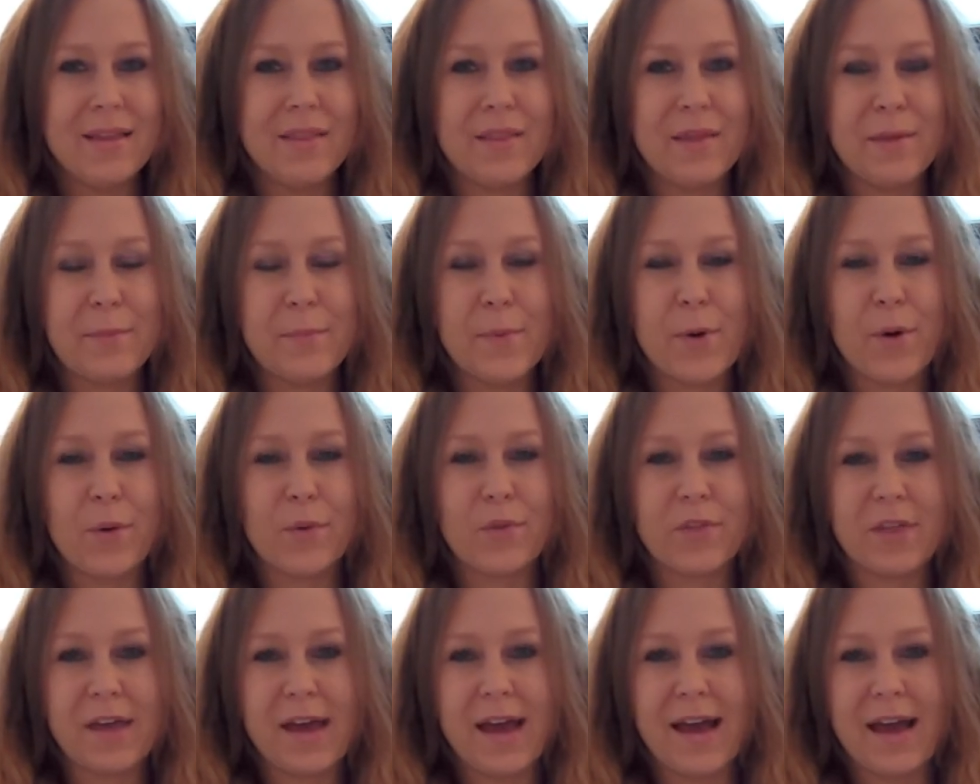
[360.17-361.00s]
They
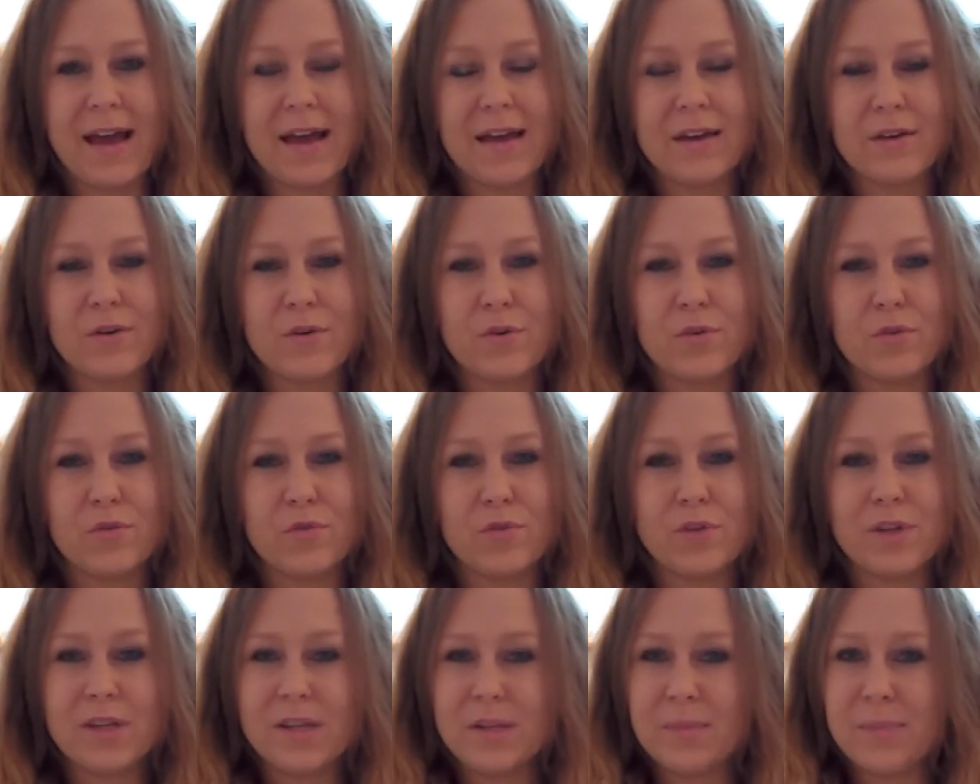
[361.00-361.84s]
both had
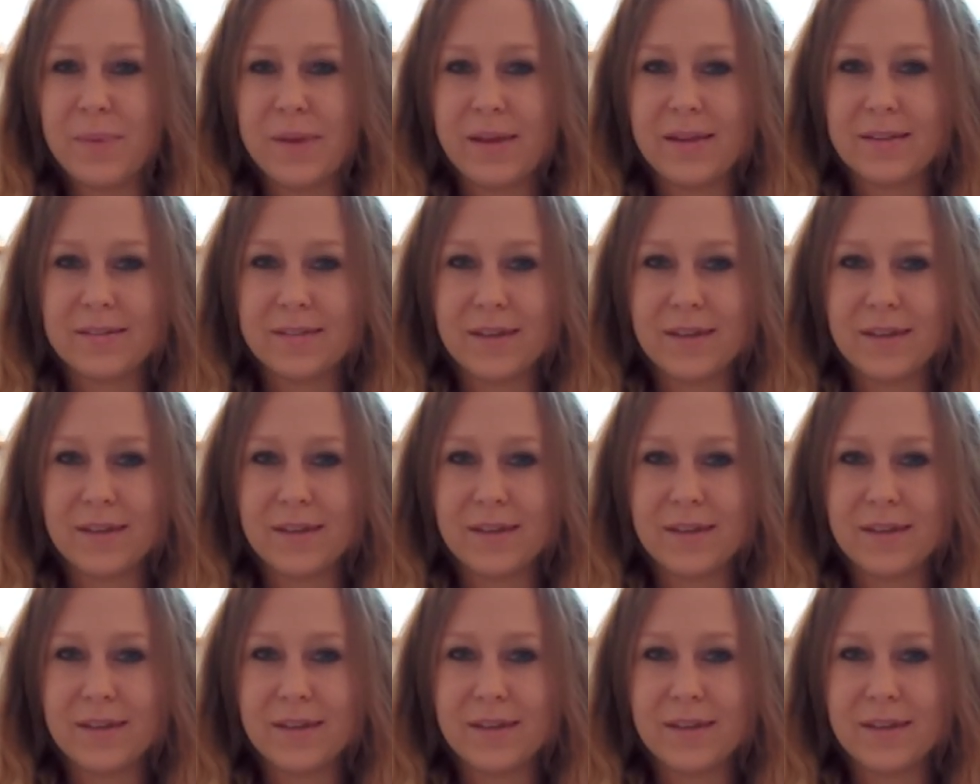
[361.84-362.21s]
really big